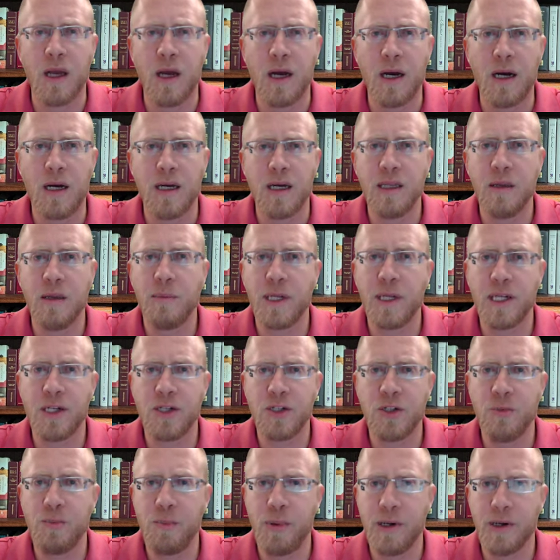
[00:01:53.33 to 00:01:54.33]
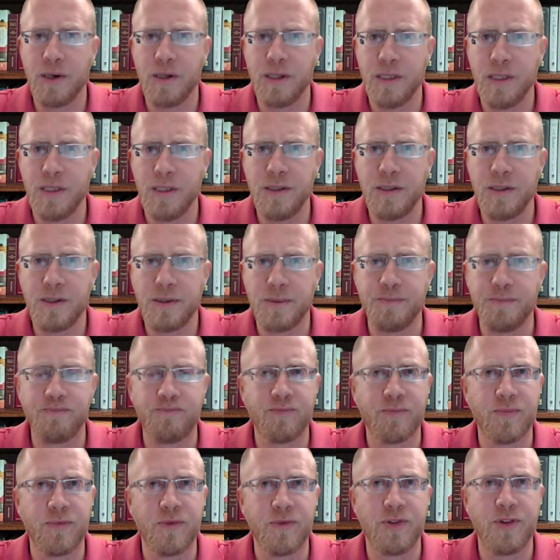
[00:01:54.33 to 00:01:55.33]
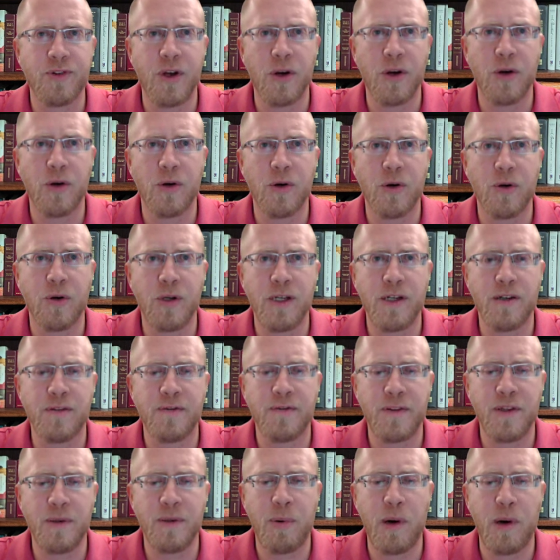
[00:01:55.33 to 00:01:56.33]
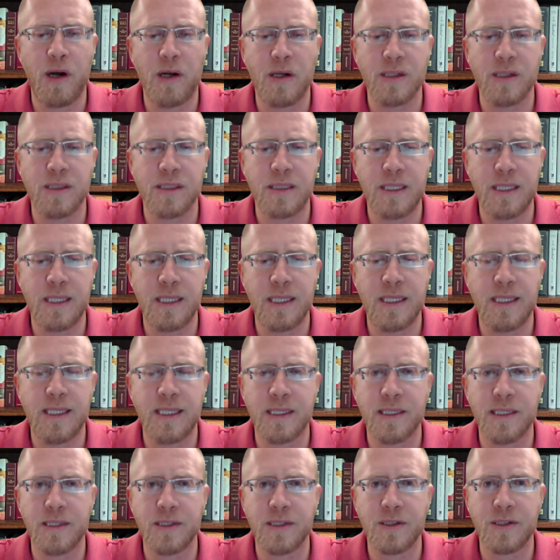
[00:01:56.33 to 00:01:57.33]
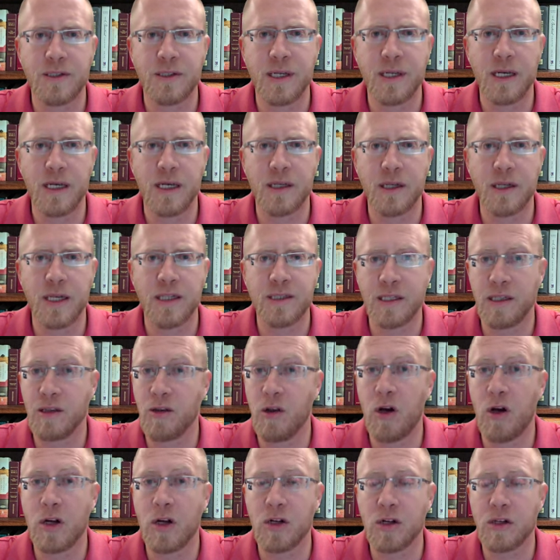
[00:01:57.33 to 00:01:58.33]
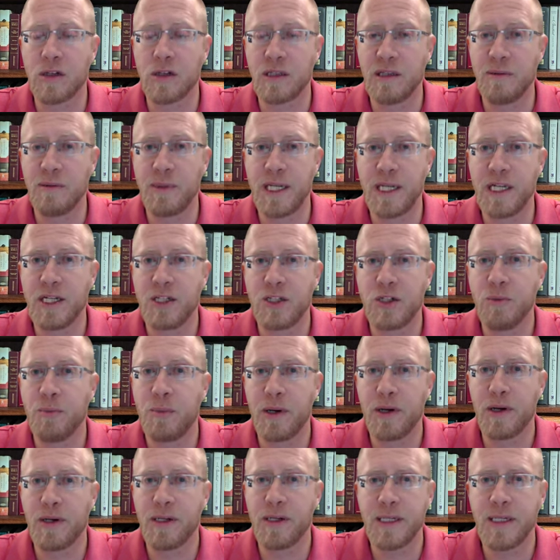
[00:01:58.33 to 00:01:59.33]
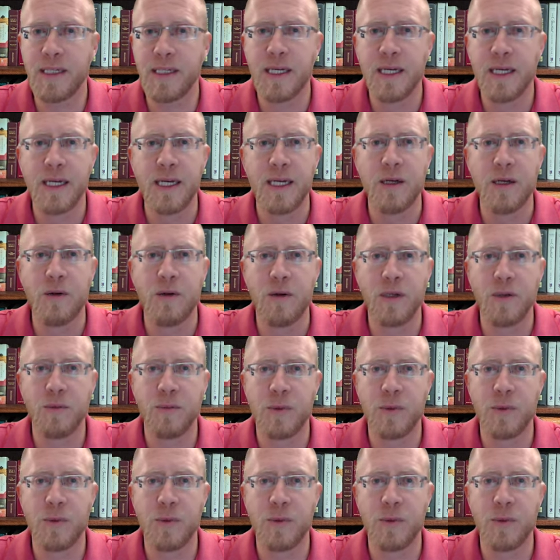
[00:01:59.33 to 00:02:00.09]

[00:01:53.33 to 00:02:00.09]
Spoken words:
Elimination periods. So if the policy has a longer elimination period in